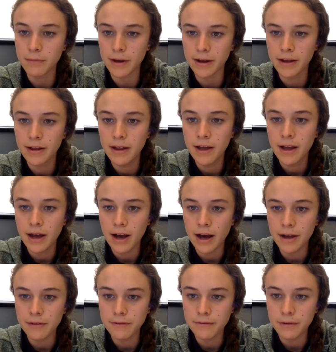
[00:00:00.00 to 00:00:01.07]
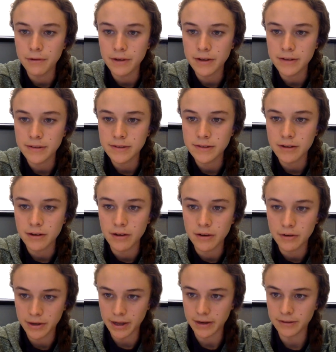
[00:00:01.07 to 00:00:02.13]
but I focus on
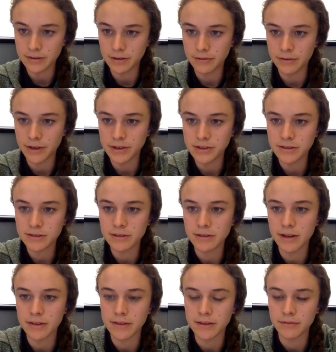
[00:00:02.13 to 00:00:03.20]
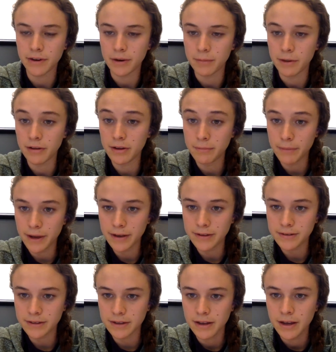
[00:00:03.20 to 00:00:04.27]
organic certifications to look at the environmental
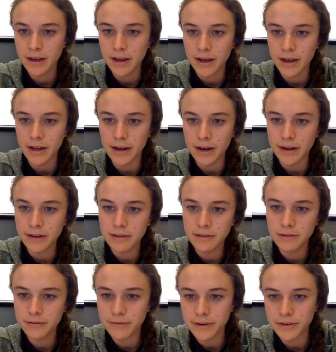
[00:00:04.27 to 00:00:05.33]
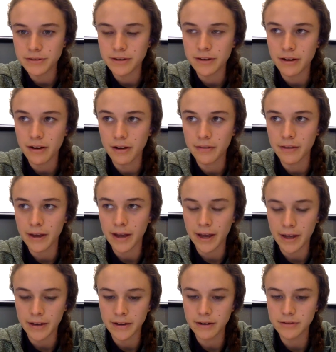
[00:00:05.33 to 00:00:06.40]
impacts, and I include fair trade on the
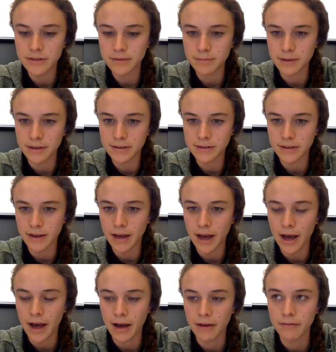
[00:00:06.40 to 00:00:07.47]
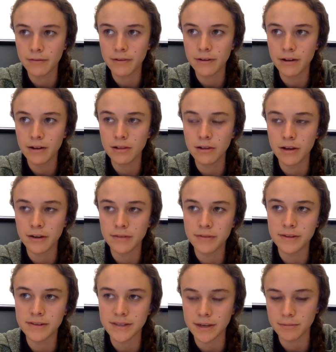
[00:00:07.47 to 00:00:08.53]
handout just because they have a lot of the
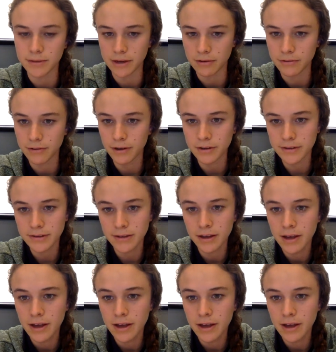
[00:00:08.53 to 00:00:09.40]
same downfalls.